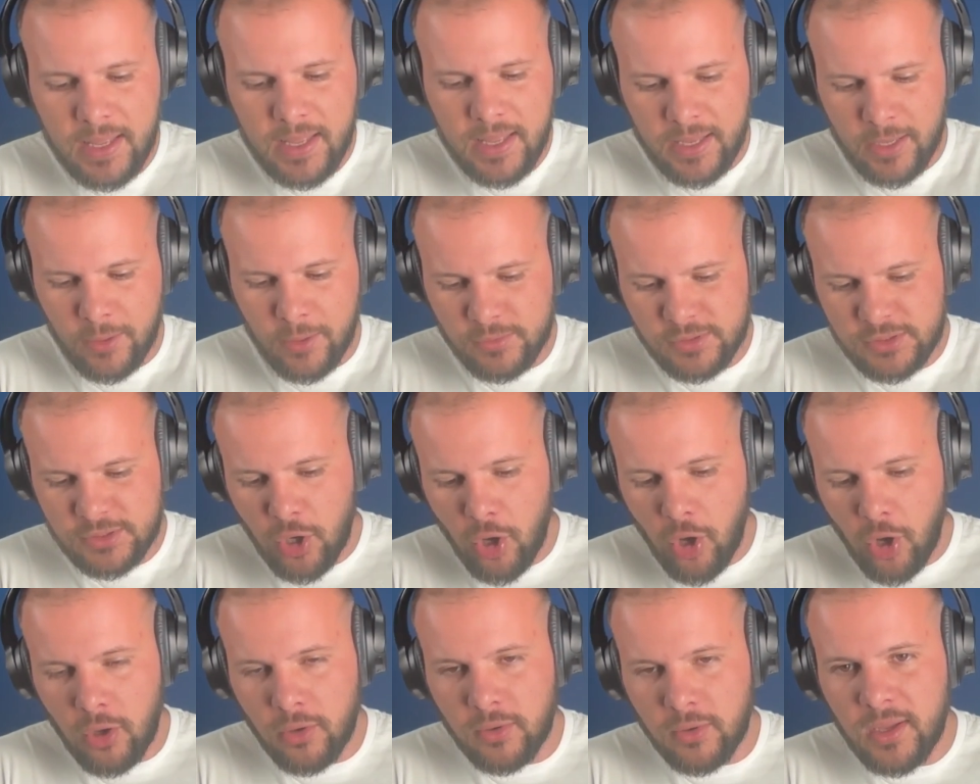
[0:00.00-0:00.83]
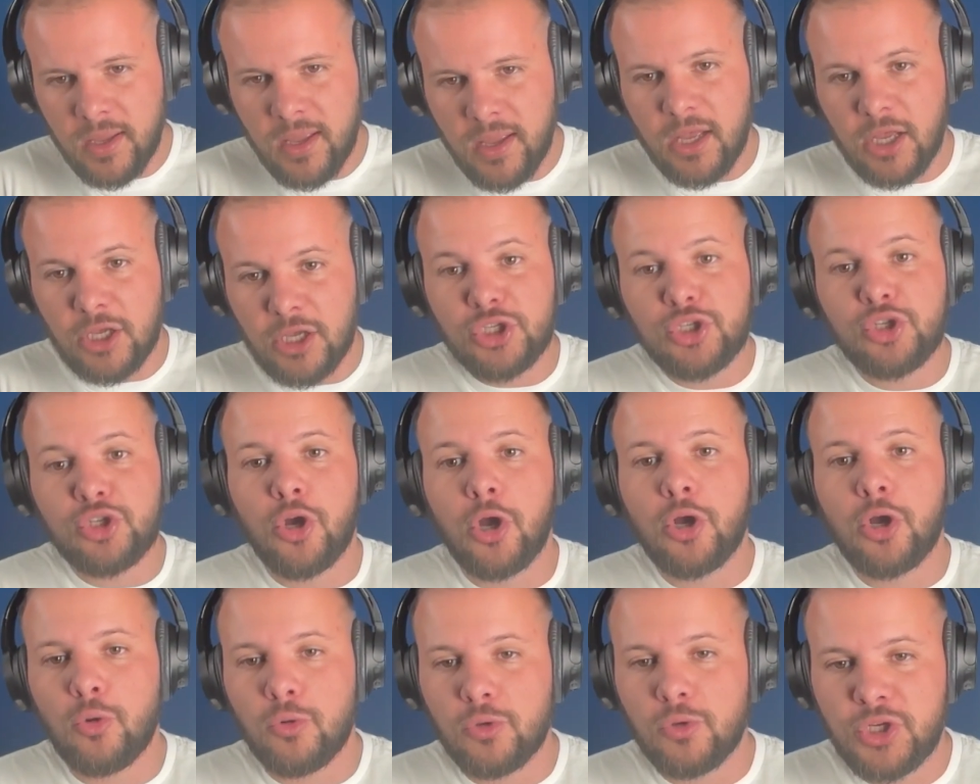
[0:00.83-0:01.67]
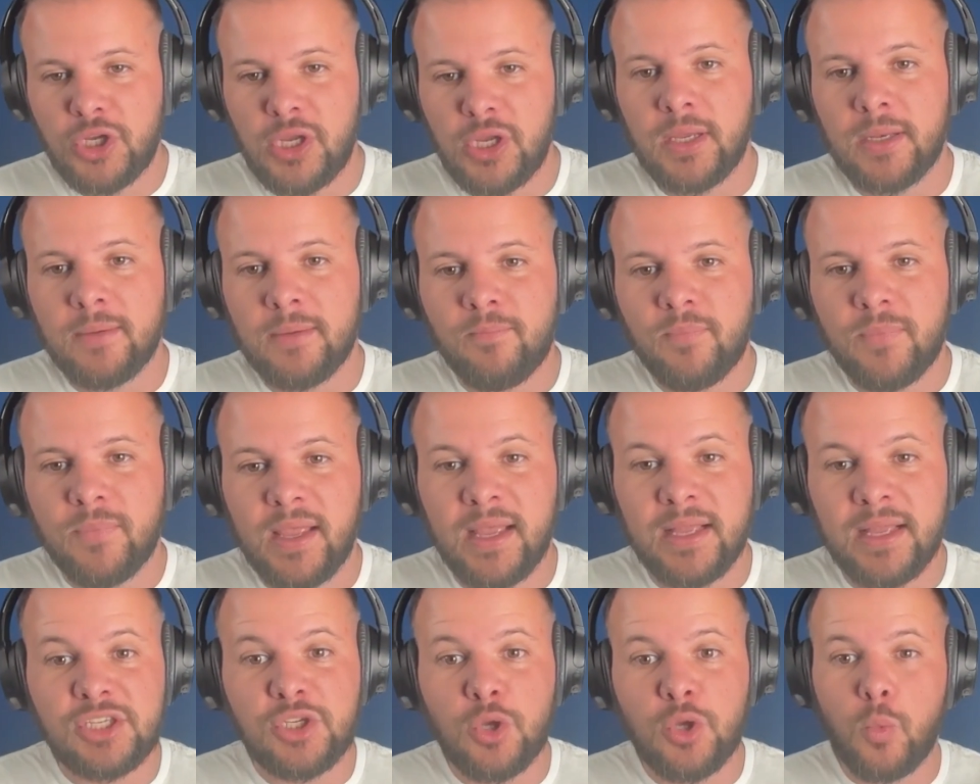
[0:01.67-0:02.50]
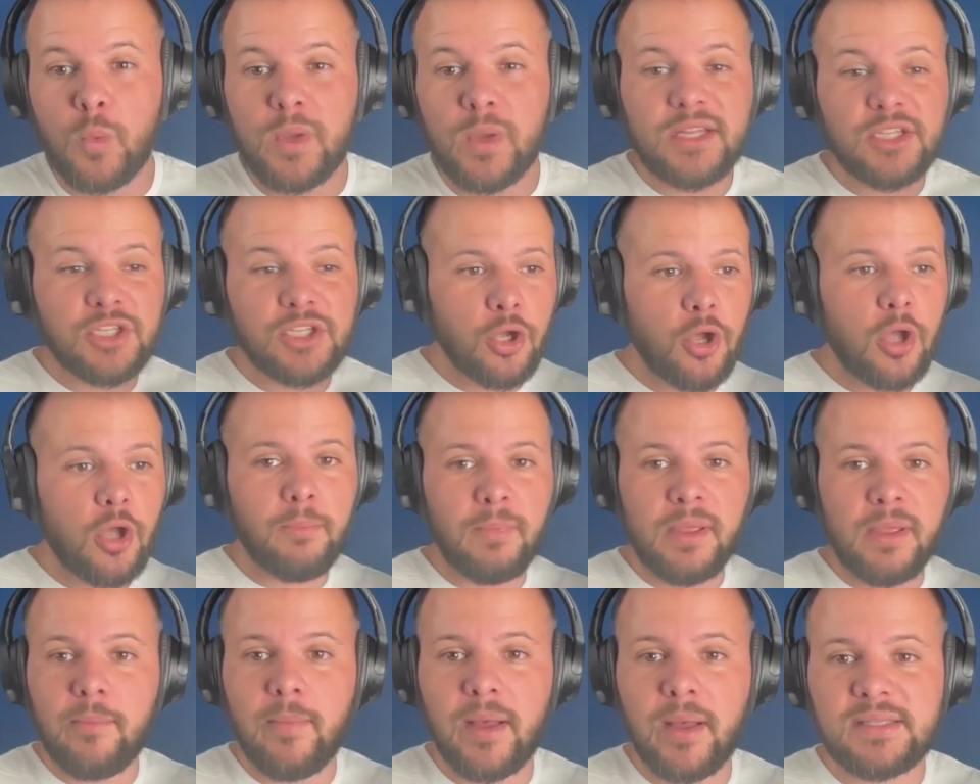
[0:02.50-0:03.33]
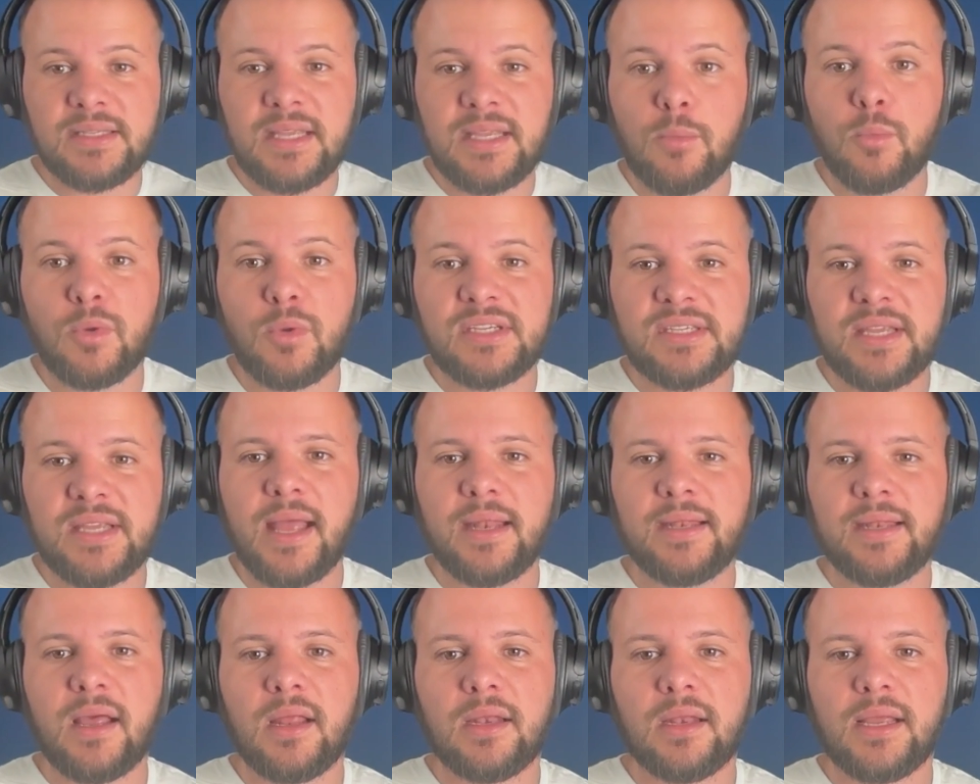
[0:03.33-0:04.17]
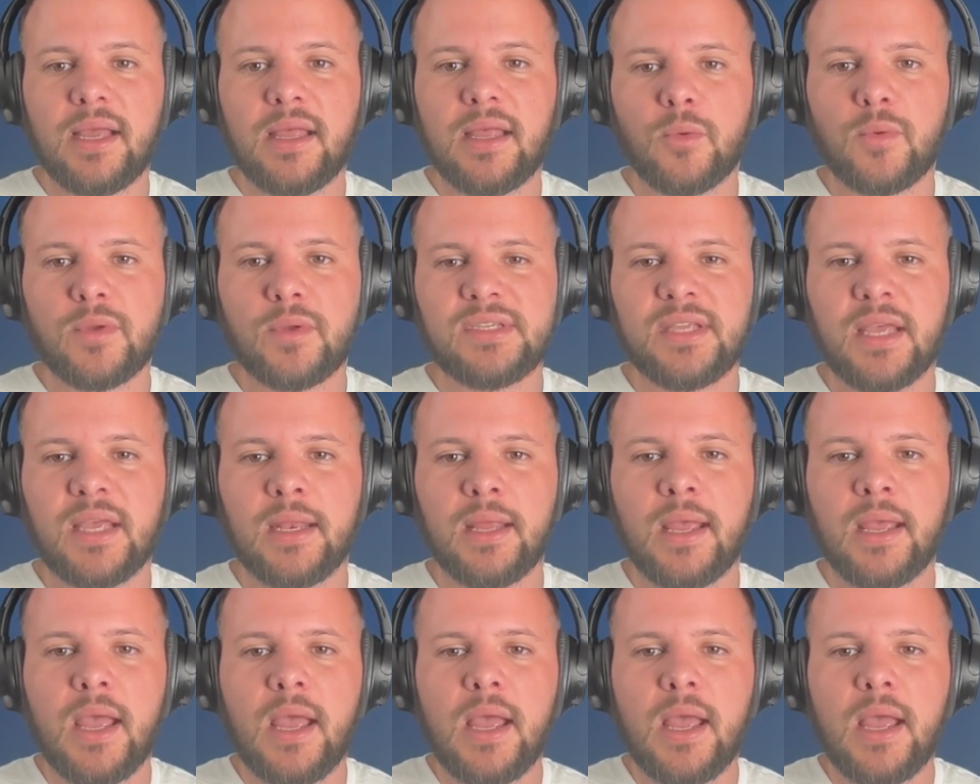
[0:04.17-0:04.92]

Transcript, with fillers: It was called a struggle sheet. And so we took me and my team, we sat down together and we said,